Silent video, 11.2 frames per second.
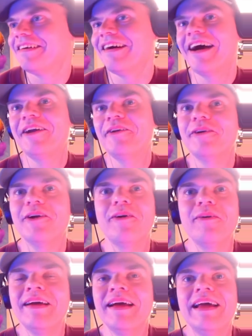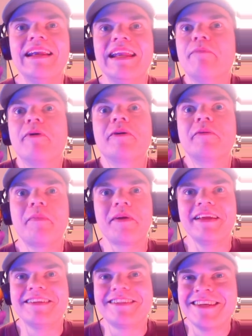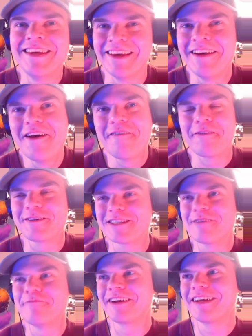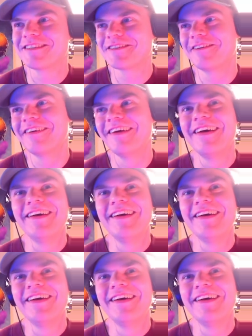I don't know, leopard prints for some reason.